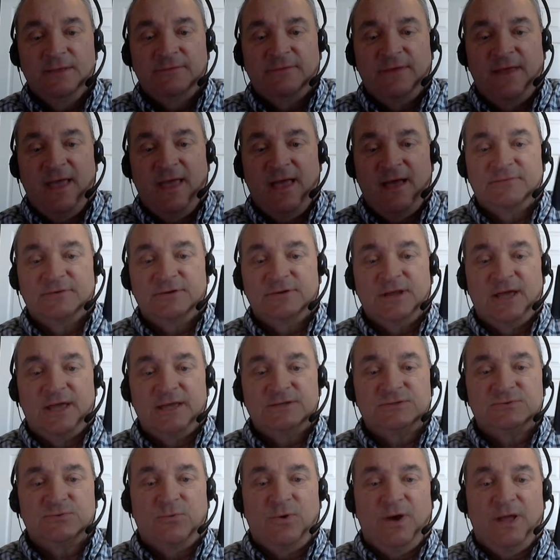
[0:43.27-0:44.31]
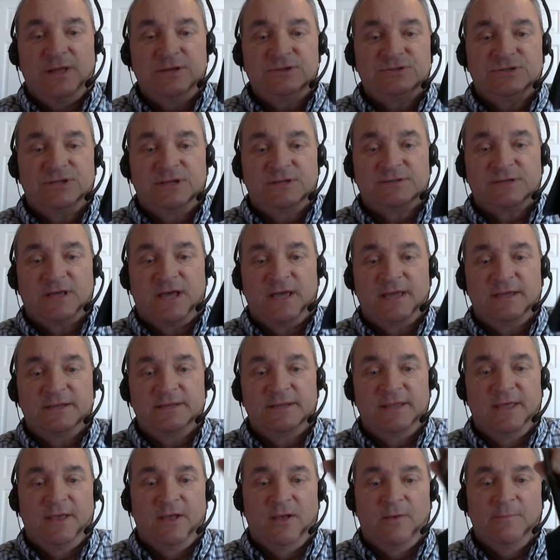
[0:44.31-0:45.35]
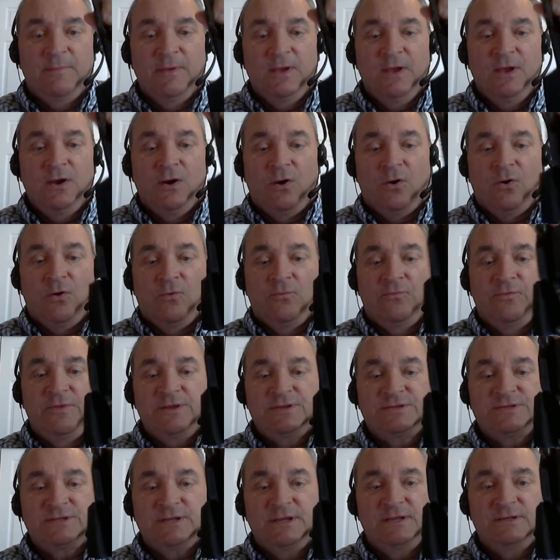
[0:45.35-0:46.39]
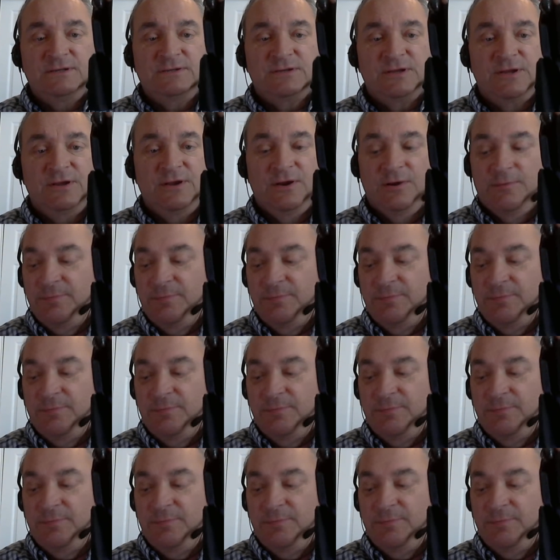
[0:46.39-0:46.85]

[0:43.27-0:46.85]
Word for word: they have a nice wedge design to help hold this into your